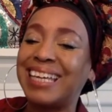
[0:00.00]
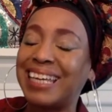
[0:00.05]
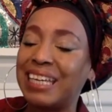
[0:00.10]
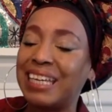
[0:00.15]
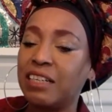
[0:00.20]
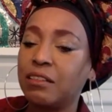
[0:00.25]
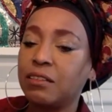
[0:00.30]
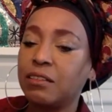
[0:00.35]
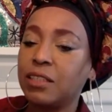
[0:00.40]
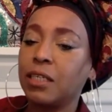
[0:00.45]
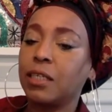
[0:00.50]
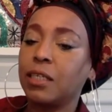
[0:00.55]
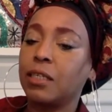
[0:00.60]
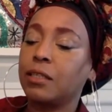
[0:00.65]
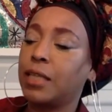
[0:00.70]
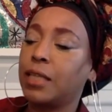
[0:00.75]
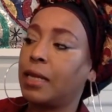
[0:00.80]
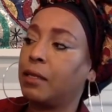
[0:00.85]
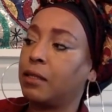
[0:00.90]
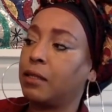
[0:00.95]
killed,
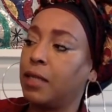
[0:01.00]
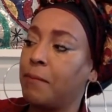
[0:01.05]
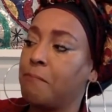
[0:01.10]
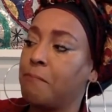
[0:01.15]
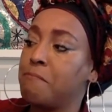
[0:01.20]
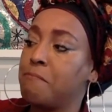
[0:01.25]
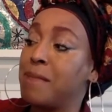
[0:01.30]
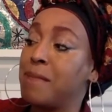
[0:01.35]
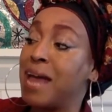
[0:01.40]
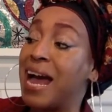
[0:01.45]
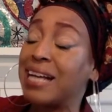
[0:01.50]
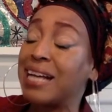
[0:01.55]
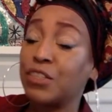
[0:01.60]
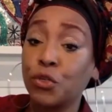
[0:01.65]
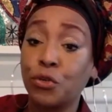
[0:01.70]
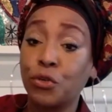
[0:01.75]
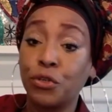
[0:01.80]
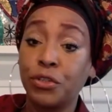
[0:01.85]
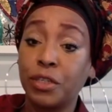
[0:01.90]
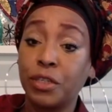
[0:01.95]
they
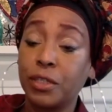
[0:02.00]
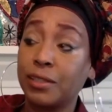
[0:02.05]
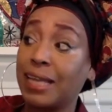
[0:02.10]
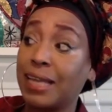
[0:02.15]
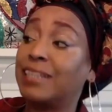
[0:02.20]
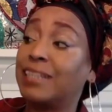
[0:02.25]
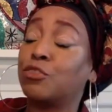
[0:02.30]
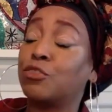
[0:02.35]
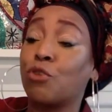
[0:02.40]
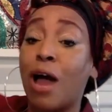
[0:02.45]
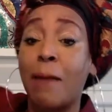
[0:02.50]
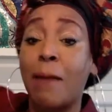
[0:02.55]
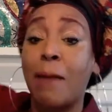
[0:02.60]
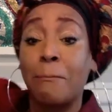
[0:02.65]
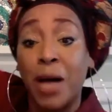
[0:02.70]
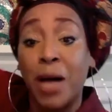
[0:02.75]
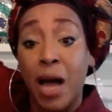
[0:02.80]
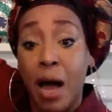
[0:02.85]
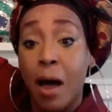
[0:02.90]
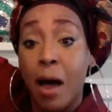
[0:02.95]
massacred, they dropped
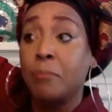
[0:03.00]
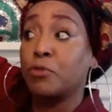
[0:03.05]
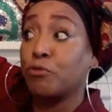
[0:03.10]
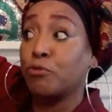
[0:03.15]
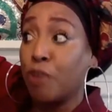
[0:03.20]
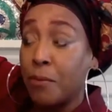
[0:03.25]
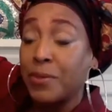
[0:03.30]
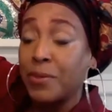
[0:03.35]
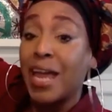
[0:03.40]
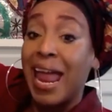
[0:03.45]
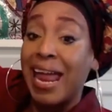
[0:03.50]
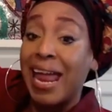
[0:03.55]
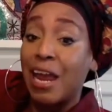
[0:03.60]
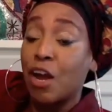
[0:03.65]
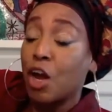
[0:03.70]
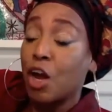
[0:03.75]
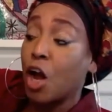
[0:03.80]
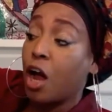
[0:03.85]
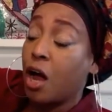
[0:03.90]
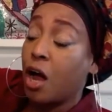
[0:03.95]
bombs from the
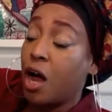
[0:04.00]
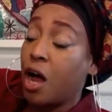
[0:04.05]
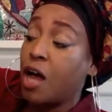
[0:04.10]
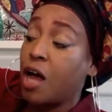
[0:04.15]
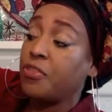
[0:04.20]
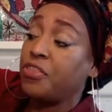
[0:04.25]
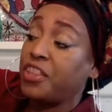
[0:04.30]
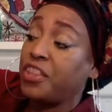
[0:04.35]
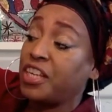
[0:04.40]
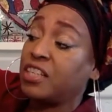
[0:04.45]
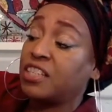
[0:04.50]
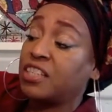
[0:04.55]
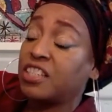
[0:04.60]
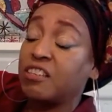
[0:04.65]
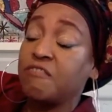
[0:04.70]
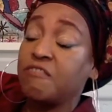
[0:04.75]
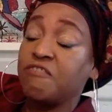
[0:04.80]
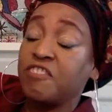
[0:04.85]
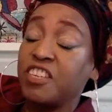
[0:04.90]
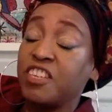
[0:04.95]
air on this
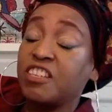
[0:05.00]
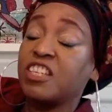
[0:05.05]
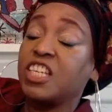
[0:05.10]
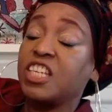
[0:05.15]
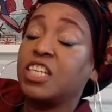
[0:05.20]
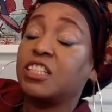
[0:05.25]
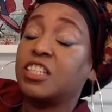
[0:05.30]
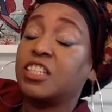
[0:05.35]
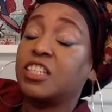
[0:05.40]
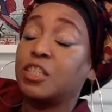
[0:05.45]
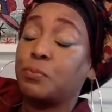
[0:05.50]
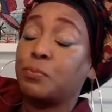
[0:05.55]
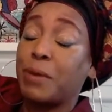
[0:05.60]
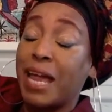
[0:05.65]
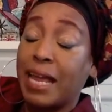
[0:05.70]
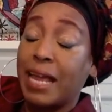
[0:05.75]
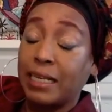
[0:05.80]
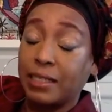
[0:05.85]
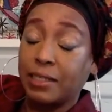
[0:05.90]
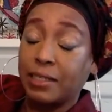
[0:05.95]
civilian
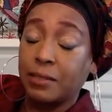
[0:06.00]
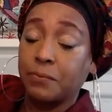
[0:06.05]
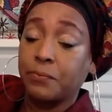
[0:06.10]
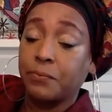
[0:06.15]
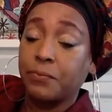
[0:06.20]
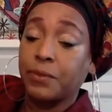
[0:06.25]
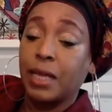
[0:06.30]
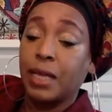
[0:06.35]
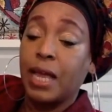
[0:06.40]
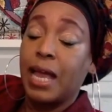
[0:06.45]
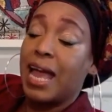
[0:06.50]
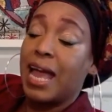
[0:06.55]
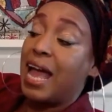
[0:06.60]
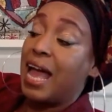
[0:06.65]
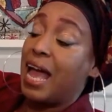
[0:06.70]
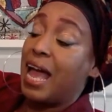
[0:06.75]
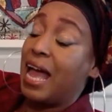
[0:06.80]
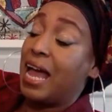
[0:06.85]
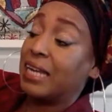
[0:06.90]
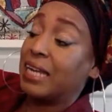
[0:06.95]
space
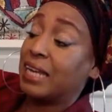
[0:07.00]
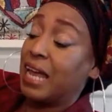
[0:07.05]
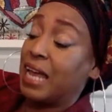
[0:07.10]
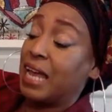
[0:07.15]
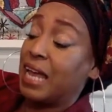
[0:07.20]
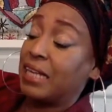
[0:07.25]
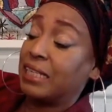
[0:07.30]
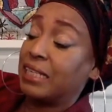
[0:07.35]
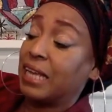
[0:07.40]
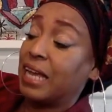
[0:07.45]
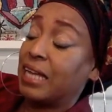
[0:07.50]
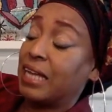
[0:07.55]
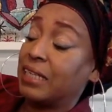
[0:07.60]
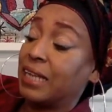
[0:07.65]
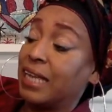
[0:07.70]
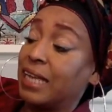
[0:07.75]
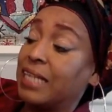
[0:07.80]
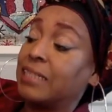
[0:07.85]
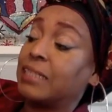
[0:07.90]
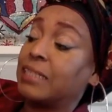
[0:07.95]
and
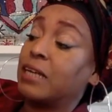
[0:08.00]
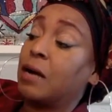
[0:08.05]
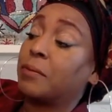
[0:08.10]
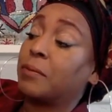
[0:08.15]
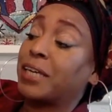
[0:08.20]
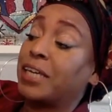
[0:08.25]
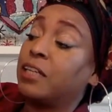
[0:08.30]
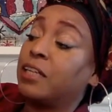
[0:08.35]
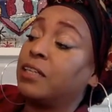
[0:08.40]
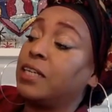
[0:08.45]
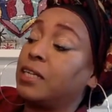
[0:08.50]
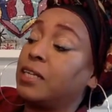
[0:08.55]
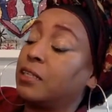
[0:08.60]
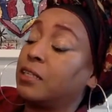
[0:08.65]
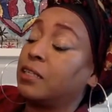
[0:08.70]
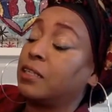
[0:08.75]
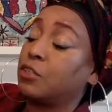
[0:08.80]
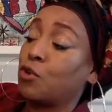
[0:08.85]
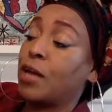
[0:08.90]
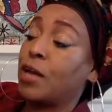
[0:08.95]
ended up
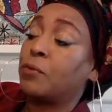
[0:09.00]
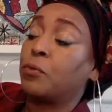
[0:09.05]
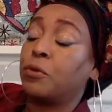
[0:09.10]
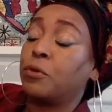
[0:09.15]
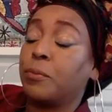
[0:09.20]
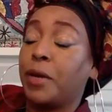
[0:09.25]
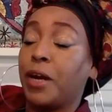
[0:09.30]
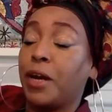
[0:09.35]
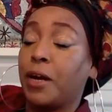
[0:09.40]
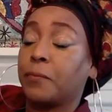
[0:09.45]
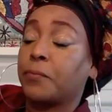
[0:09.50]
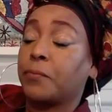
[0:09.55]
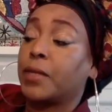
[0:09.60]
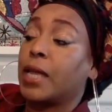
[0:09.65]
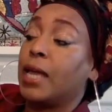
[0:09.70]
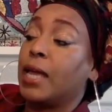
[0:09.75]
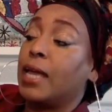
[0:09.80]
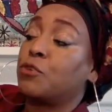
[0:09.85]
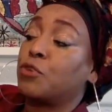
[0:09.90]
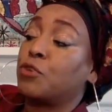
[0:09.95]
killing Dread-Woolmer.
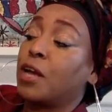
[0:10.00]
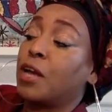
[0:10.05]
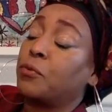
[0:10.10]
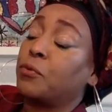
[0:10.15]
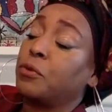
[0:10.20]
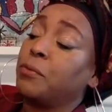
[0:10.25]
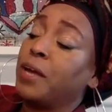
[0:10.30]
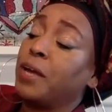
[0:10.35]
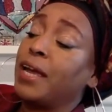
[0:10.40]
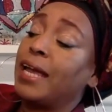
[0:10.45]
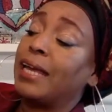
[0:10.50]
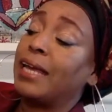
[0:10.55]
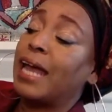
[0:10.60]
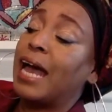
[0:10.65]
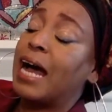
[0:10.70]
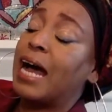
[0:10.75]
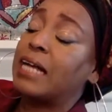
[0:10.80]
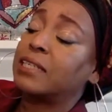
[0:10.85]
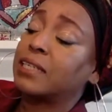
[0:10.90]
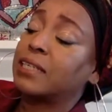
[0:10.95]
And Dread-Woolmer had
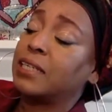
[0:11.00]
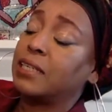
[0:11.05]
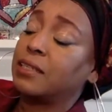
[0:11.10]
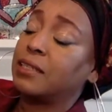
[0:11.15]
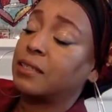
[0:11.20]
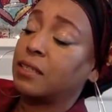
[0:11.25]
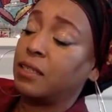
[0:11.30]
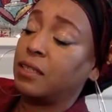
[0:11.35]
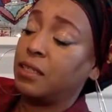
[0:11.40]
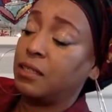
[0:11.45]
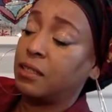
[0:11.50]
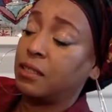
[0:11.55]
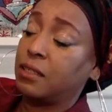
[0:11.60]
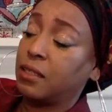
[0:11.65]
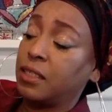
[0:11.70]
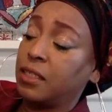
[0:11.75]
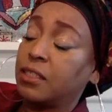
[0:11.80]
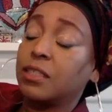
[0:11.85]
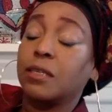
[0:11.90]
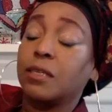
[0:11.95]
asked
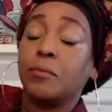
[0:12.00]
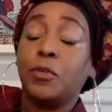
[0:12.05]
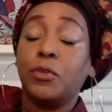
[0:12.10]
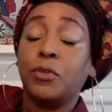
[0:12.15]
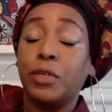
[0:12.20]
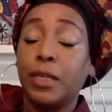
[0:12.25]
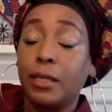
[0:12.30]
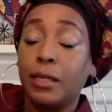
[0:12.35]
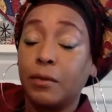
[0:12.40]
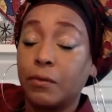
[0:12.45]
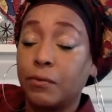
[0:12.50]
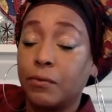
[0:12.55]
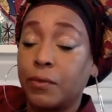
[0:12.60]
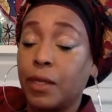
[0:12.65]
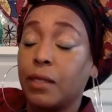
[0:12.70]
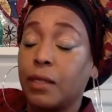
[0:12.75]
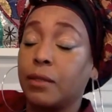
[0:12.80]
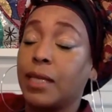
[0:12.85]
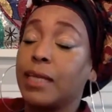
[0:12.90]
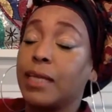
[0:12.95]
his community
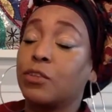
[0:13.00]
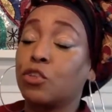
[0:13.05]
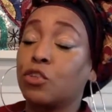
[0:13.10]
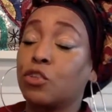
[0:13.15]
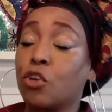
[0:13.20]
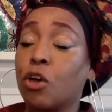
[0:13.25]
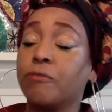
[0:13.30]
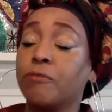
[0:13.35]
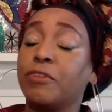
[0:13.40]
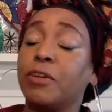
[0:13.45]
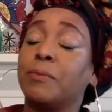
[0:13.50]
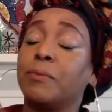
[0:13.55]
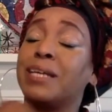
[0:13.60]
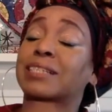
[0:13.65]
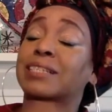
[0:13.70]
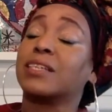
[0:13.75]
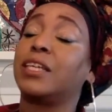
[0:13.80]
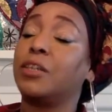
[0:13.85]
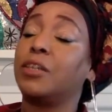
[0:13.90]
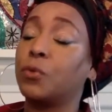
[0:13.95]
that thought of him
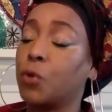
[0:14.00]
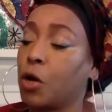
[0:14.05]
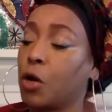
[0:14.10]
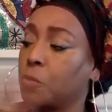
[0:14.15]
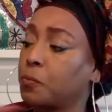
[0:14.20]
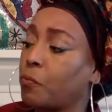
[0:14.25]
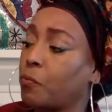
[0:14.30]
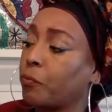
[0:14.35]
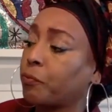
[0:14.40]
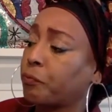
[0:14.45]
as a hero,